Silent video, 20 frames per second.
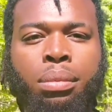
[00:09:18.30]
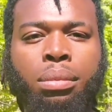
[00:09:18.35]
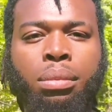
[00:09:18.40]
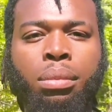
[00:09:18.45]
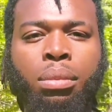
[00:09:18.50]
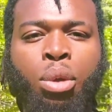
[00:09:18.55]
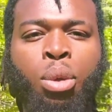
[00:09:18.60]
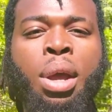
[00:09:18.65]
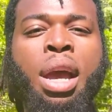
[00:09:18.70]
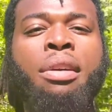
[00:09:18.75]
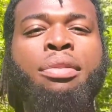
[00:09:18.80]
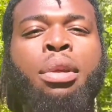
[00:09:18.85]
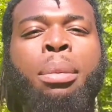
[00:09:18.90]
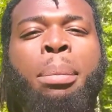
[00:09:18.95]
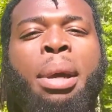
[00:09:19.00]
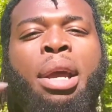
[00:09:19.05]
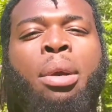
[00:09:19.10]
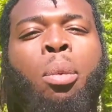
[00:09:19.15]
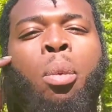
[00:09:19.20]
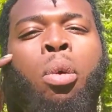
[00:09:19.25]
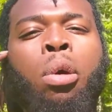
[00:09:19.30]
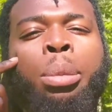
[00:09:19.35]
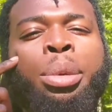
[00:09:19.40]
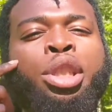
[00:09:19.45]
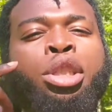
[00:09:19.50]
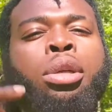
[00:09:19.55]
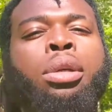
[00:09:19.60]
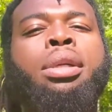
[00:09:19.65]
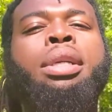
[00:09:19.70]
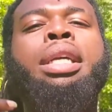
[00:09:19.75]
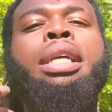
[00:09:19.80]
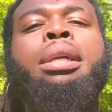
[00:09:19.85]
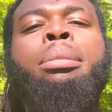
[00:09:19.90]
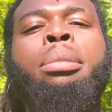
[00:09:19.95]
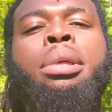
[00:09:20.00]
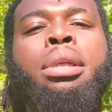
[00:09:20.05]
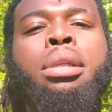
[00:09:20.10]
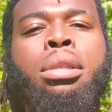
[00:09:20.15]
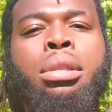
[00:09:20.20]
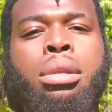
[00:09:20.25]
You have to make war with your
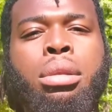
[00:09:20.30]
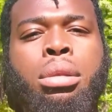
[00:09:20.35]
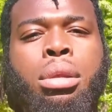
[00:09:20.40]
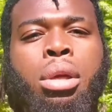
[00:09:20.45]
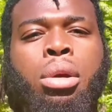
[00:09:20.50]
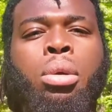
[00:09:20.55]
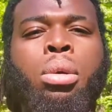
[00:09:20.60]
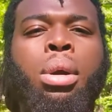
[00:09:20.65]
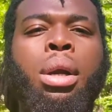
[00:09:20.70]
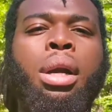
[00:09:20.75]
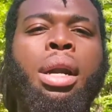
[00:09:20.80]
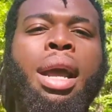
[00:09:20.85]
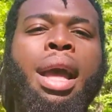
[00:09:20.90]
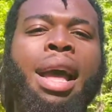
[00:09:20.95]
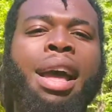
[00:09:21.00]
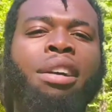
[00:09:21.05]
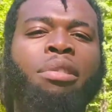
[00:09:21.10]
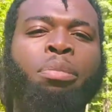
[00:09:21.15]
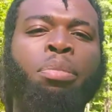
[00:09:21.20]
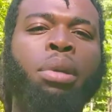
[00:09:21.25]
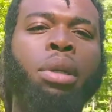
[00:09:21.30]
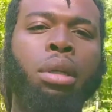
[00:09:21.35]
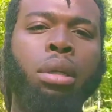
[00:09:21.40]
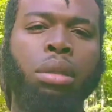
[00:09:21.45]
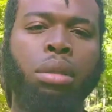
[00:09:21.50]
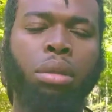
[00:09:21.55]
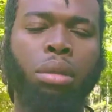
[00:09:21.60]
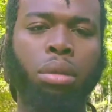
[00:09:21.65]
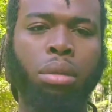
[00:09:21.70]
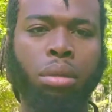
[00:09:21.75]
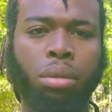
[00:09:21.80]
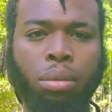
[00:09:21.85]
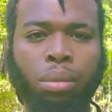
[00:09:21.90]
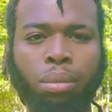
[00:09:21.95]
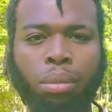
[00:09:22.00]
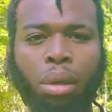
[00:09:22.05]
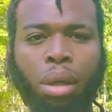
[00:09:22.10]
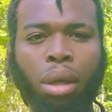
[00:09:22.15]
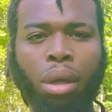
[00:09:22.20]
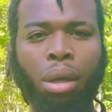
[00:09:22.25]
demons in order to have peace.
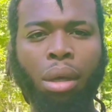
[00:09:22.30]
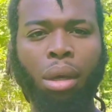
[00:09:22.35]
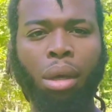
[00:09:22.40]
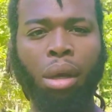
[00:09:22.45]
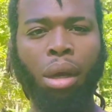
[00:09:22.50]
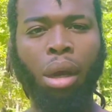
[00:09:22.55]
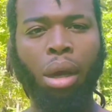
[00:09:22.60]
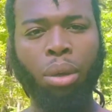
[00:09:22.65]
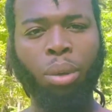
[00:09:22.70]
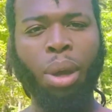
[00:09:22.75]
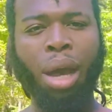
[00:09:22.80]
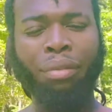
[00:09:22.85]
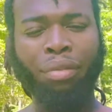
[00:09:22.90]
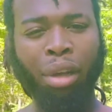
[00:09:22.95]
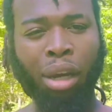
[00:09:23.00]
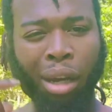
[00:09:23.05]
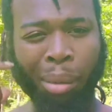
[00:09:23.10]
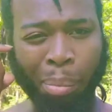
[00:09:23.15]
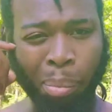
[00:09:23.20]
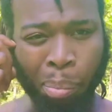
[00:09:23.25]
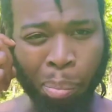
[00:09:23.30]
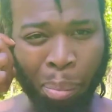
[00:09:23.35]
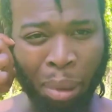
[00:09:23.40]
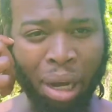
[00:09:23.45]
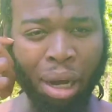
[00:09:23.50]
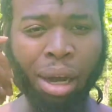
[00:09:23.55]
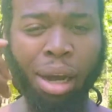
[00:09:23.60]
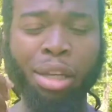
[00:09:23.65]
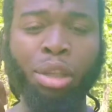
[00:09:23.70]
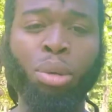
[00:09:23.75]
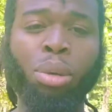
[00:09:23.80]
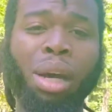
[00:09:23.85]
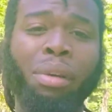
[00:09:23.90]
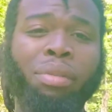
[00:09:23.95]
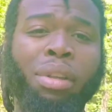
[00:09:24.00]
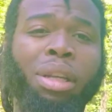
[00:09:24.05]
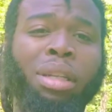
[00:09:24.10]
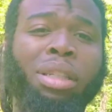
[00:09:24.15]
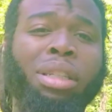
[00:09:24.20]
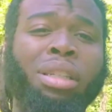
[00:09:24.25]
You have to bond. You
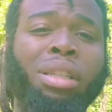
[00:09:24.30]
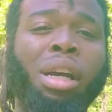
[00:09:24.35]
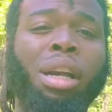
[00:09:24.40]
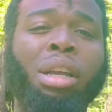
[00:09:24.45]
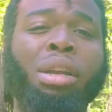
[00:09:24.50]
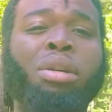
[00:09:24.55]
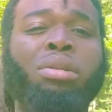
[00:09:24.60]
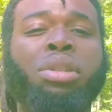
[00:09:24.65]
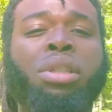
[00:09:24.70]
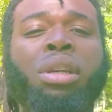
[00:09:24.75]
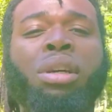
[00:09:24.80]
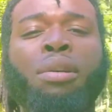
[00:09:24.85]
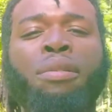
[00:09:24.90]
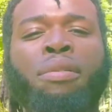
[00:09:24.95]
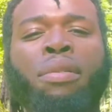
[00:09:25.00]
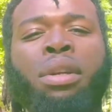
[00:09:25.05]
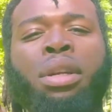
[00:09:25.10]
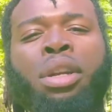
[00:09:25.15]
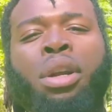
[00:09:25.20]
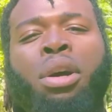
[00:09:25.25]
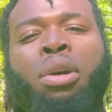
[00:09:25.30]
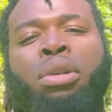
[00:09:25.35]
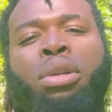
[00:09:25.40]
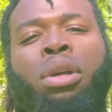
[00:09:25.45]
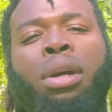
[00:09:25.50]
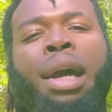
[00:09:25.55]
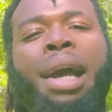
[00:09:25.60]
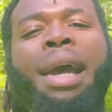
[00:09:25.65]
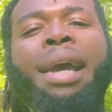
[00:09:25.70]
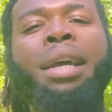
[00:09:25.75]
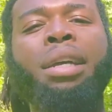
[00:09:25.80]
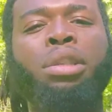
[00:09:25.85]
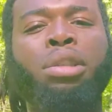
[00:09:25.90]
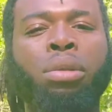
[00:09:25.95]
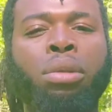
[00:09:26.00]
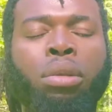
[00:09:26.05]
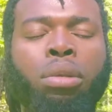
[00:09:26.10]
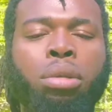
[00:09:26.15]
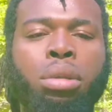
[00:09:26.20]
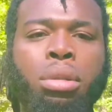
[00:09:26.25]
have to study yourself, know your
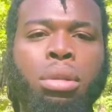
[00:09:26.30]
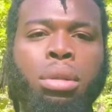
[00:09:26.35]
angels,